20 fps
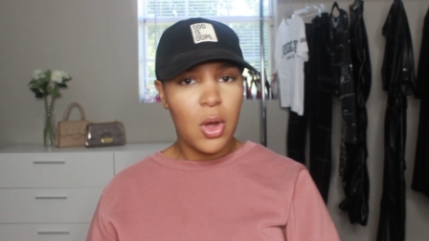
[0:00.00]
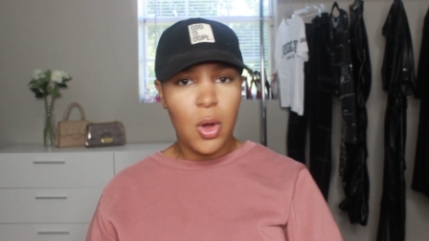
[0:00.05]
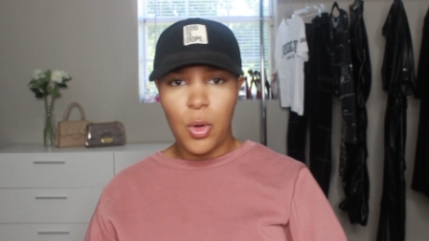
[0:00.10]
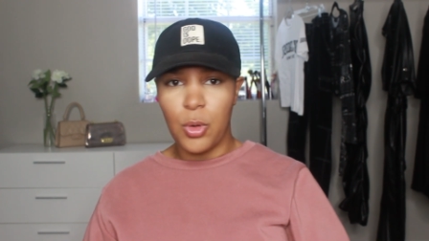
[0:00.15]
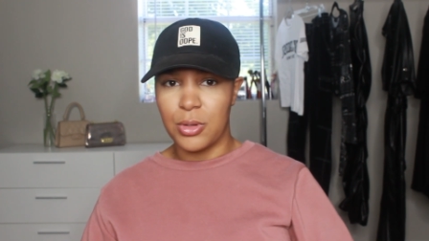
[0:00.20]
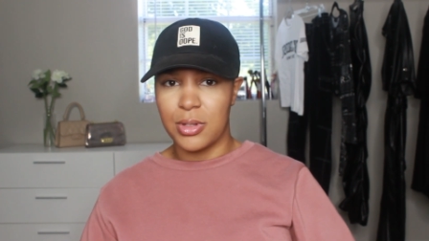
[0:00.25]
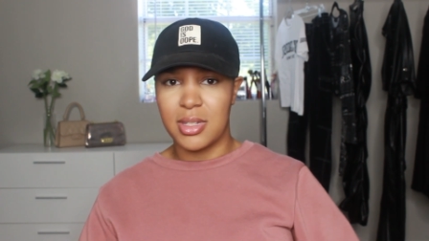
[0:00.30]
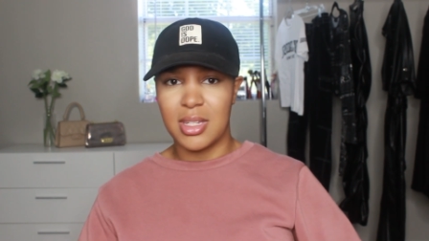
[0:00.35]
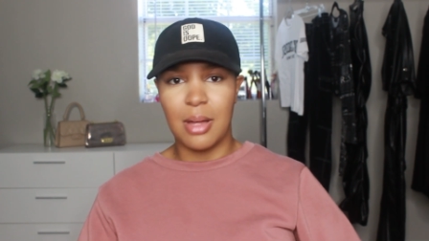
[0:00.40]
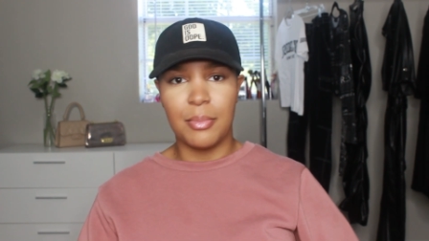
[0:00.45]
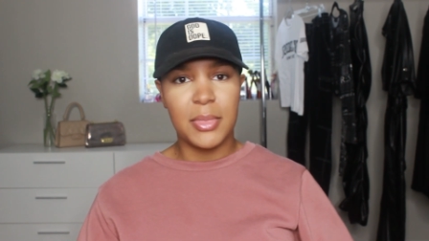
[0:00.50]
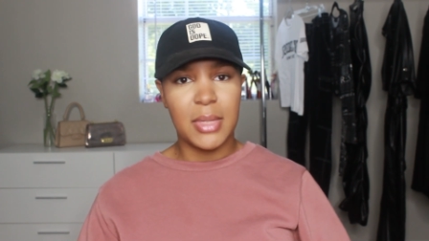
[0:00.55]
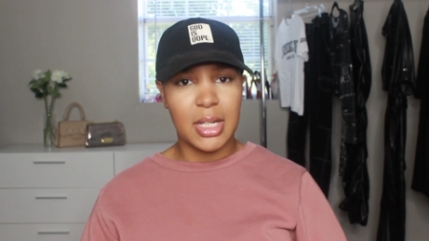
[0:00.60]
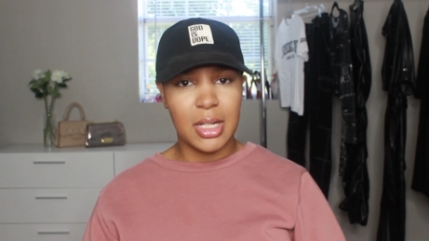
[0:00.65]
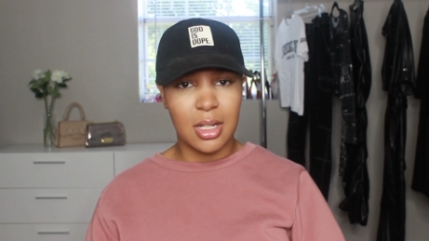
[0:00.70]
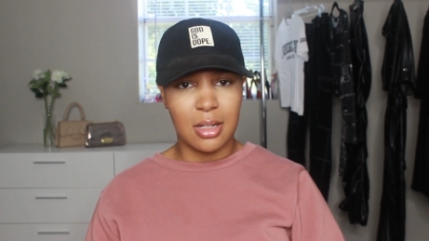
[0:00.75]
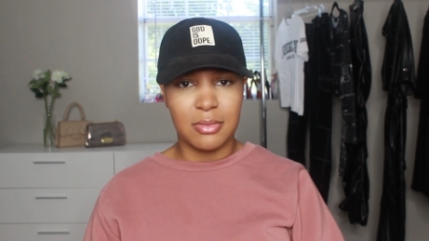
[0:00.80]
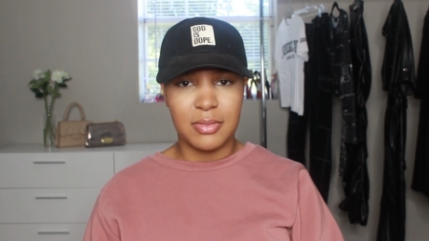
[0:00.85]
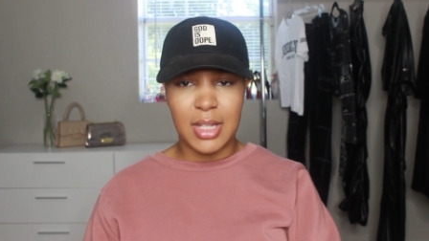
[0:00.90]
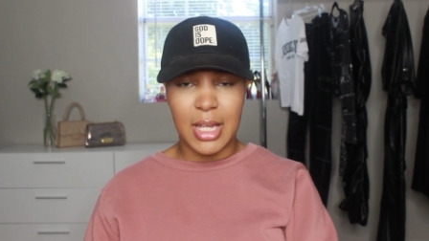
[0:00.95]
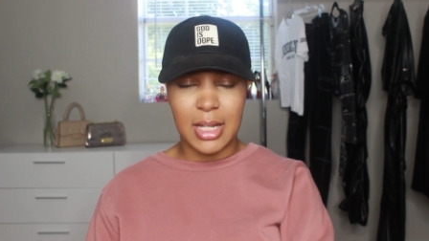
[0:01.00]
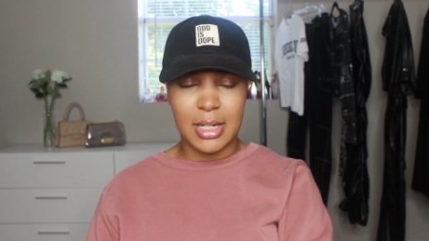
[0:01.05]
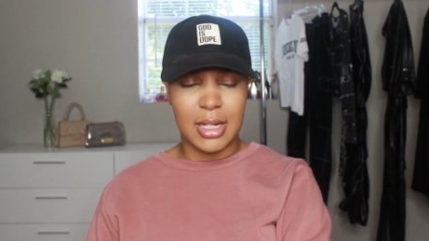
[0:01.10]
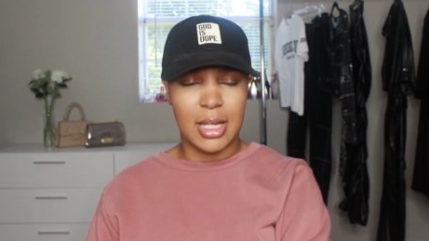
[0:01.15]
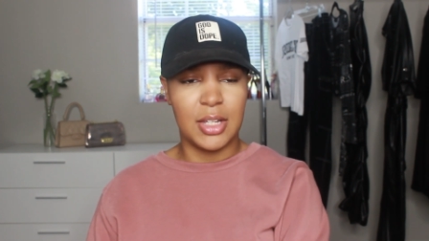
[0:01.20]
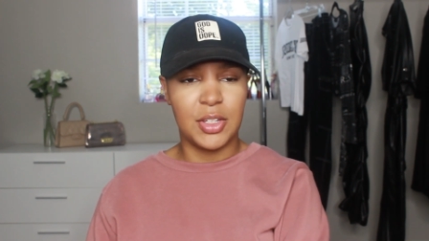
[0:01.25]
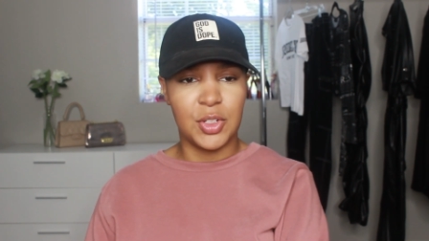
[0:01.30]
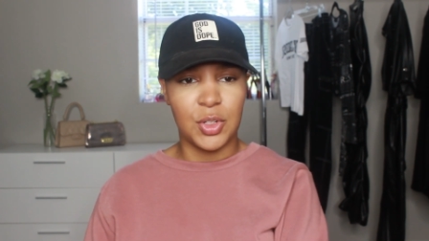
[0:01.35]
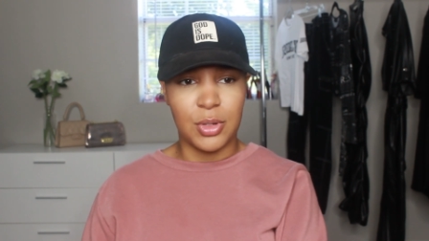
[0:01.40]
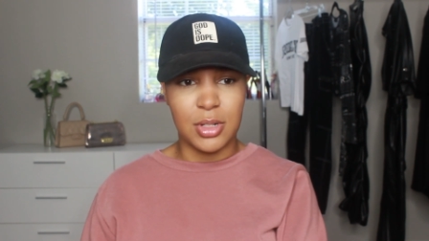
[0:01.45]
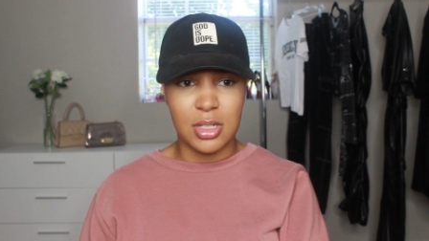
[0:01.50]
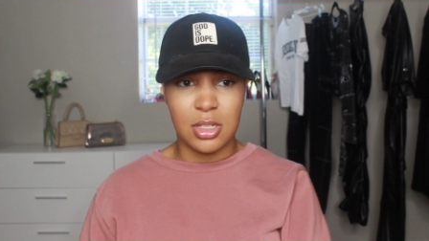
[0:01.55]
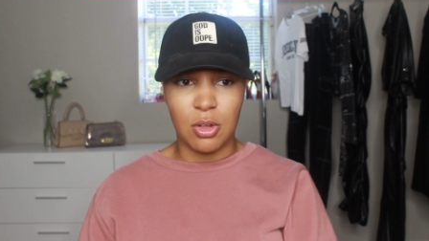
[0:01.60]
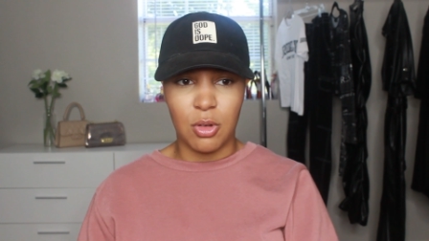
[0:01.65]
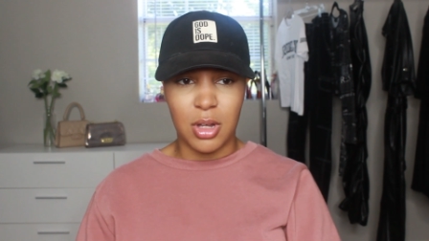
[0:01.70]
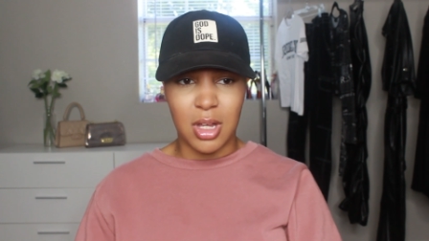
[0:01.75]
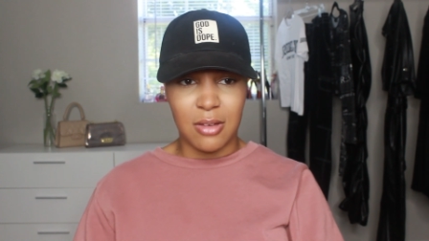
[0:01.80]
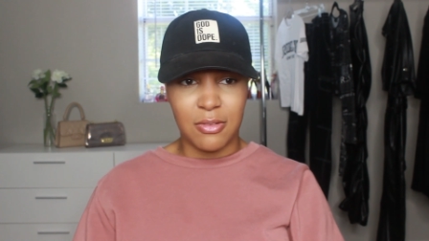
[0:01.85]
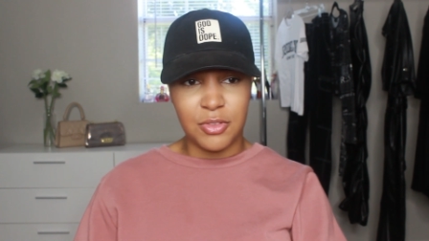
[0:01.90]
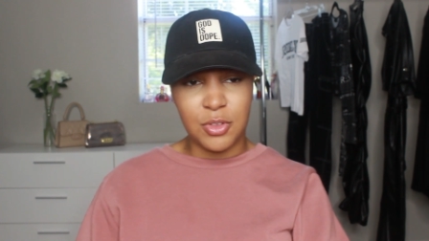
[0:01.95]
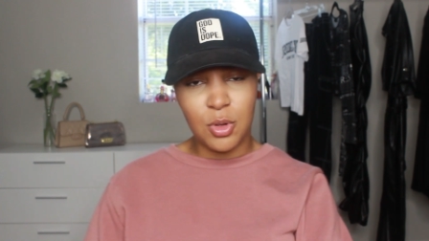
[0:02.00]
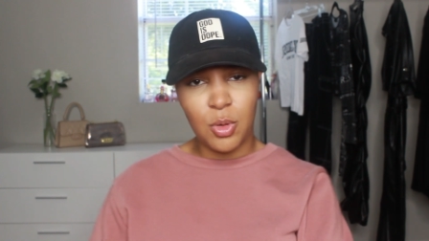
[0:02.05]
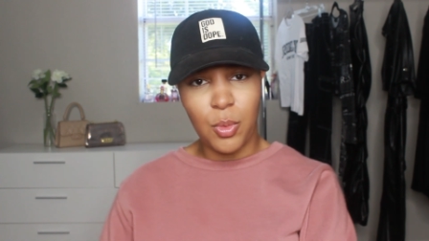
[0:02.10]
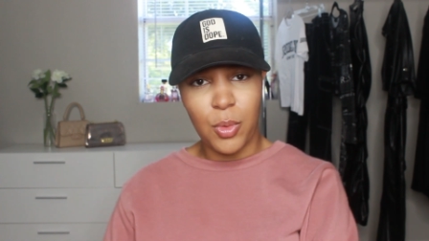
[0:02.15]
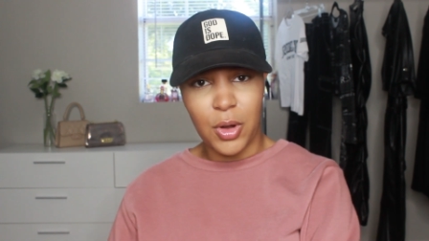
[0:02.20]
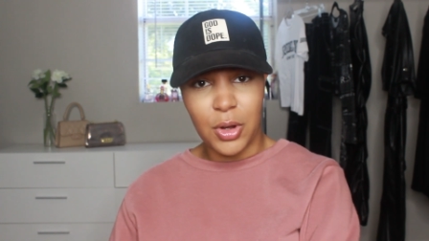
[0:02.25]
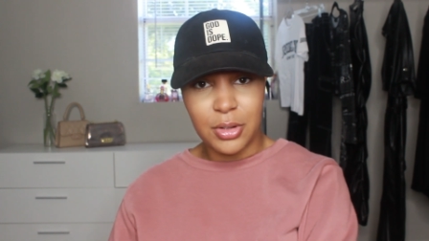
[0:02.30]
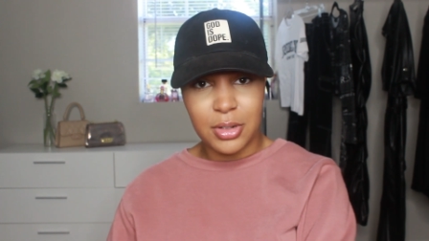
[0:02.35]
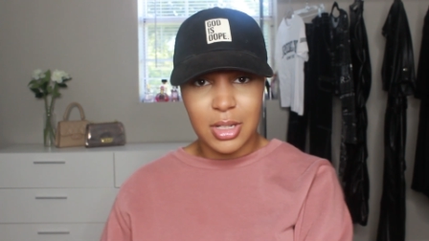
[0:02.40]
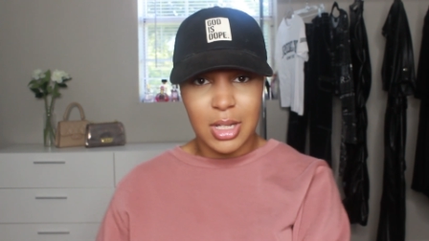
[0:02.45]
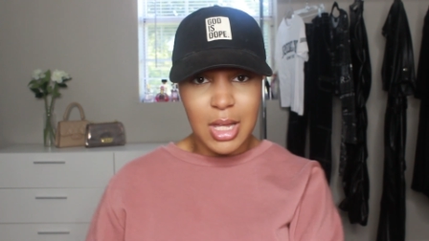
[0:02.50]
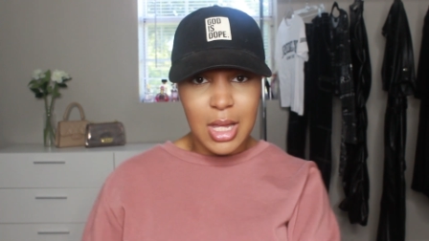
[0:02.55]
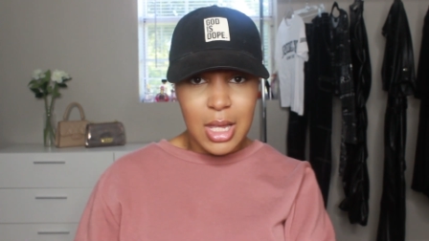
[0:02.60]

or something of that nature. And so if you work